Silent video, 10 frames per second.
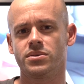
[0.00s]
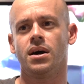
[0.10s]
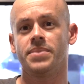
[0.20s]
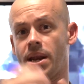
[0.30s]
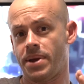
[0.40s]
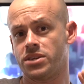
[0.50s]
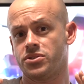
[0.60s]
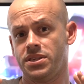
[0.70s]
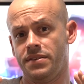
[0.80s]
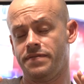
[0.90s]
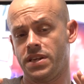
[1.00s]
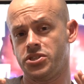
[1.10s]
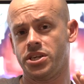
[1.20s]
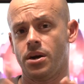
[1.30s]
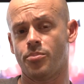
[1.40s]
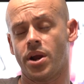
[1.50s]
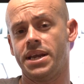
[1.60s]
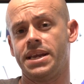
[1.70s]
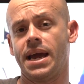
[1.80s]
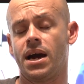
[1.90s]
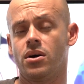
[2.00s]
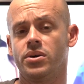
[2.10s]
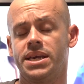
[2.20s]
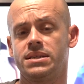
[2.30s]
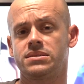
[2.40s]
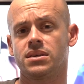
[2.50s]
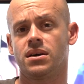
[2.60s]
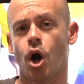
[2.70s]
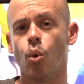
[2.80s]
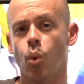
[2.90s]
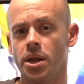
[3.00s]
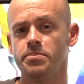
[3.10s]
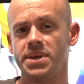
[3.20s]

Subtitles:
that I'm actually finishing up right now. It's a One